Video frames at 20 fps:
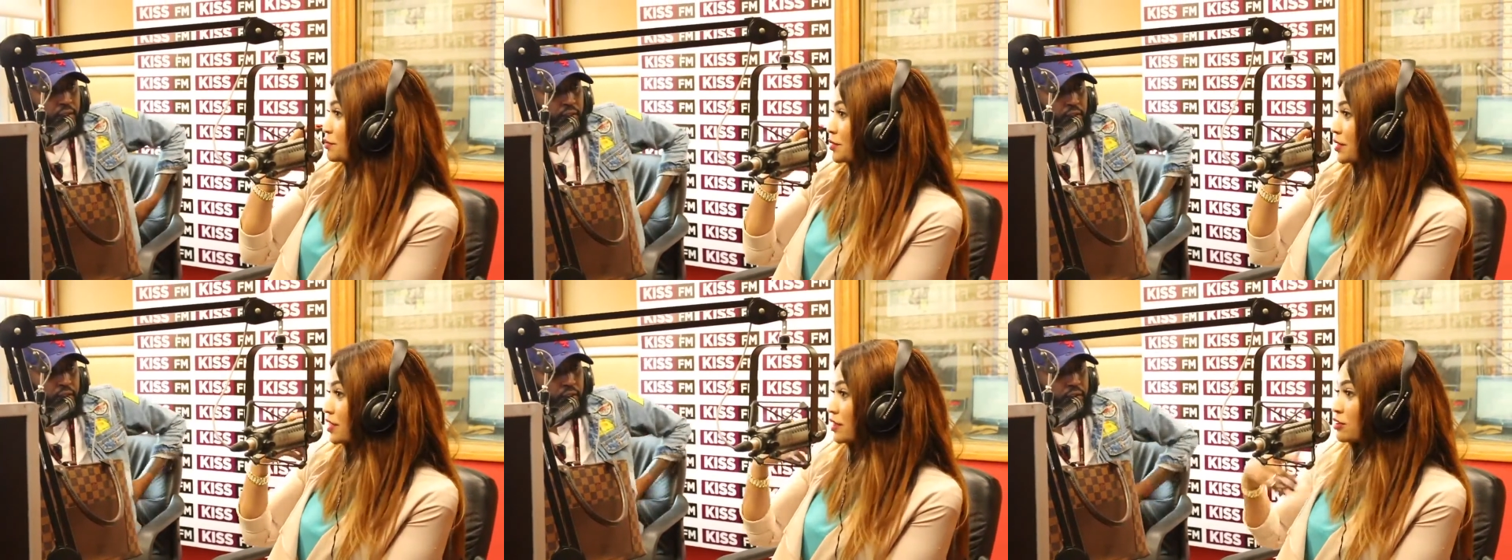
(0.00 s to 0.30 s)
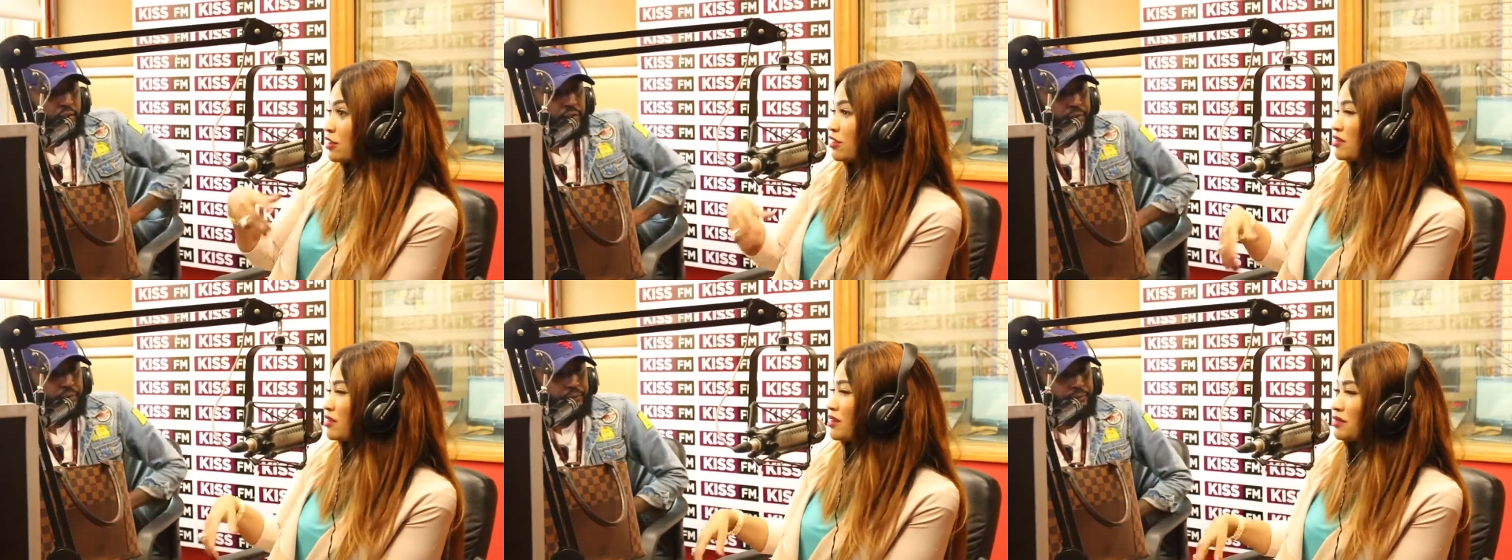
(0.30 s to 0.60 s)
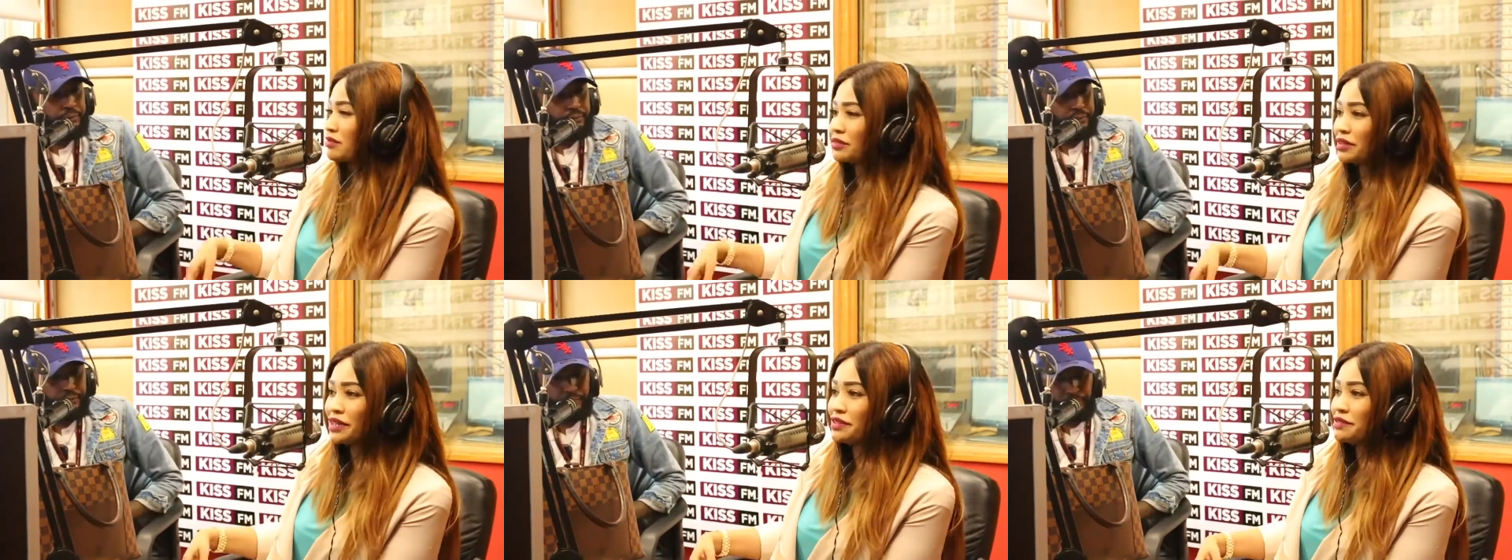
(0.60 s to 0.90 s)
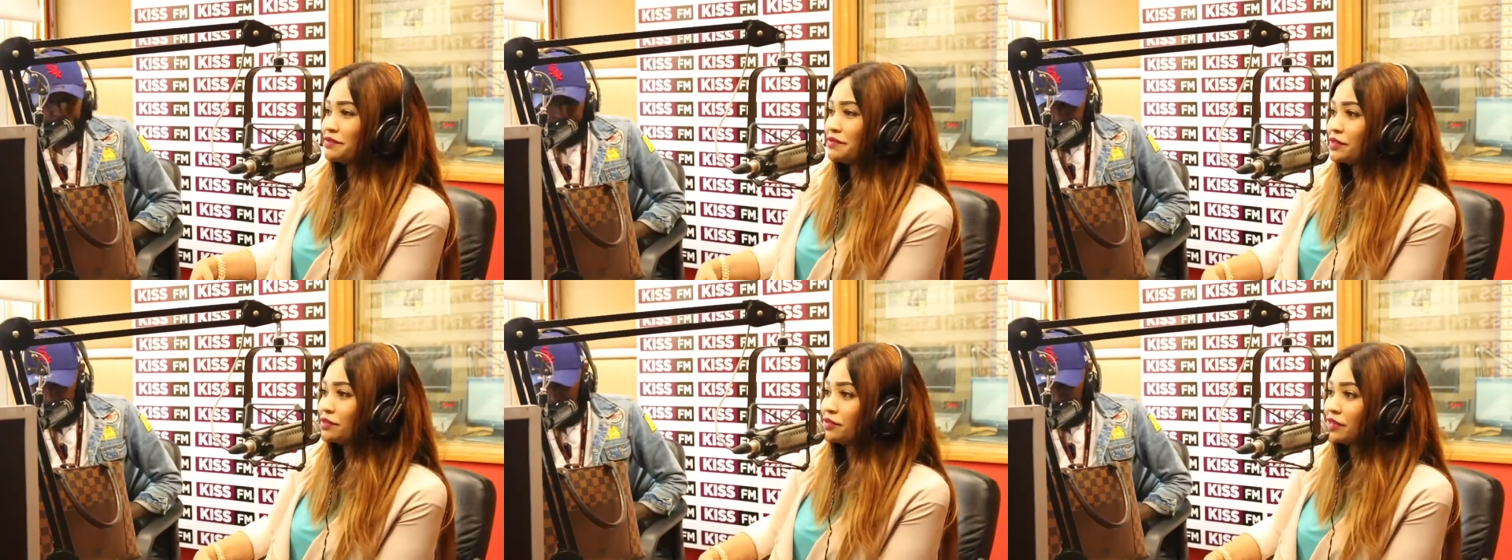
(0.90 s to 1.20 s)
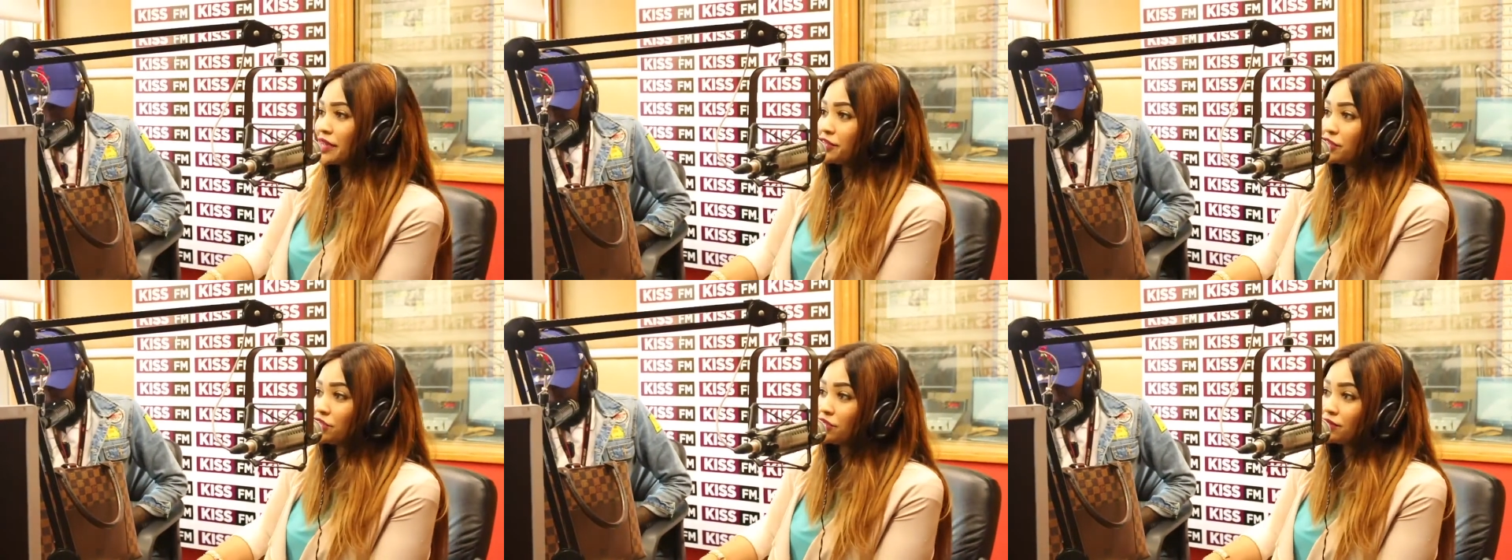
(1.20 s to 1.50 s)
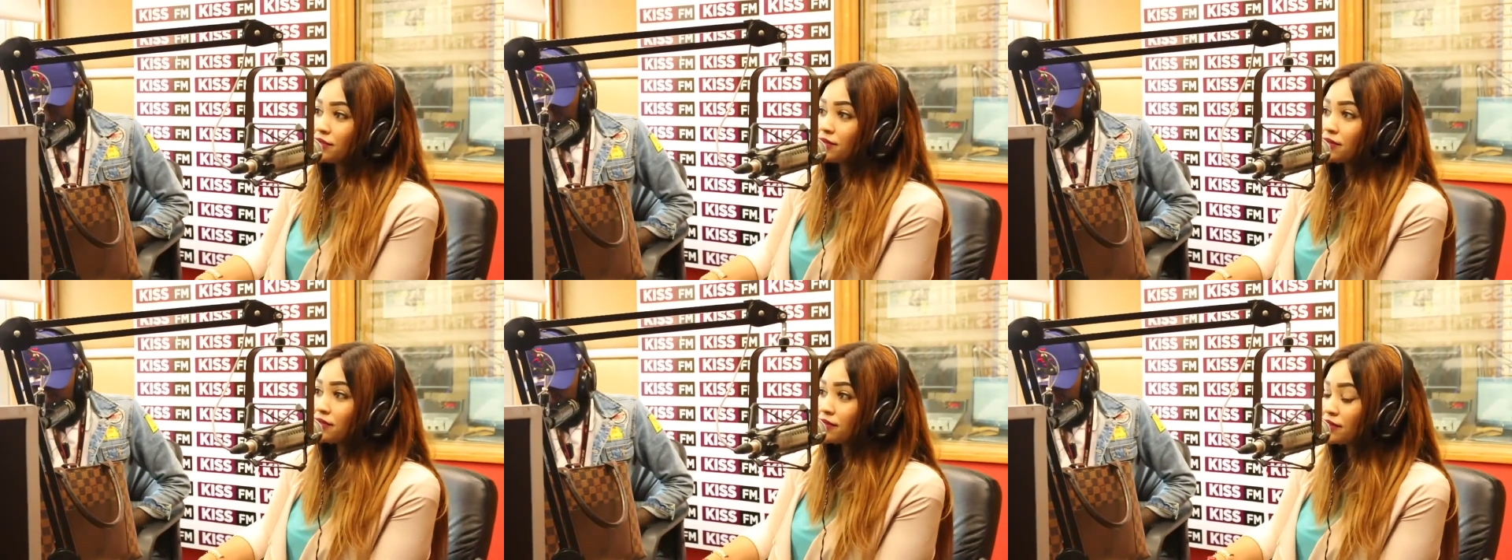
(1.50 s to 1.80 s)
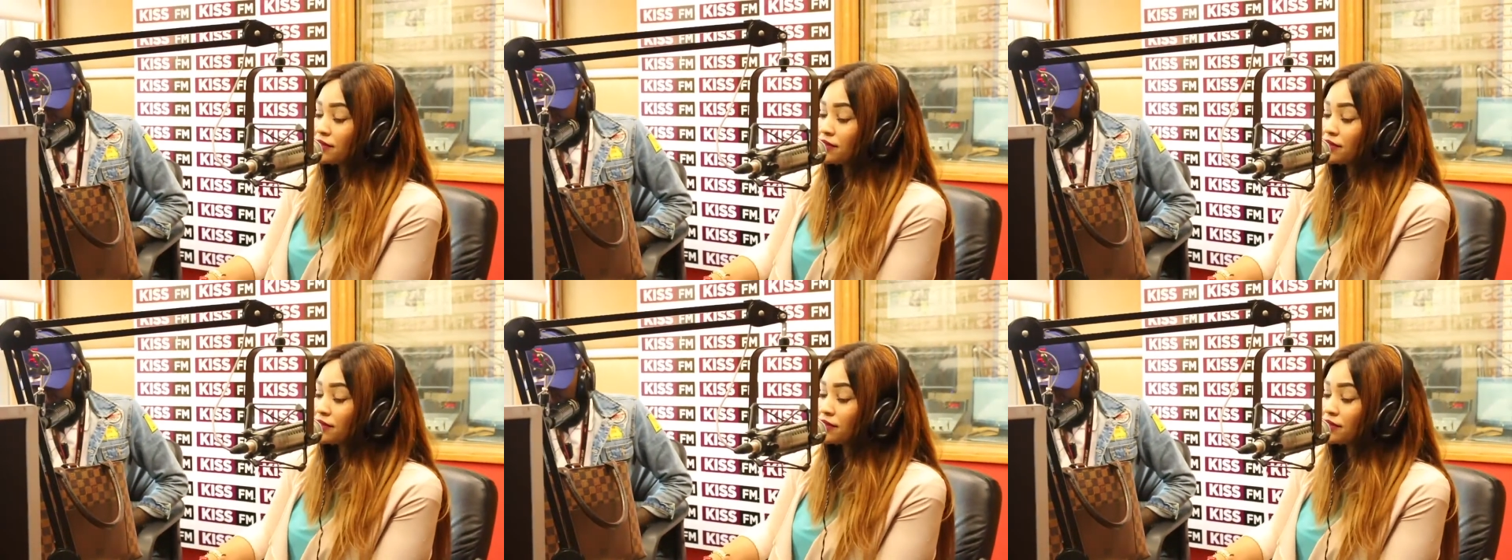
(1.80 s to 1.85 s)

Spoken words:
but I don't own any foundations.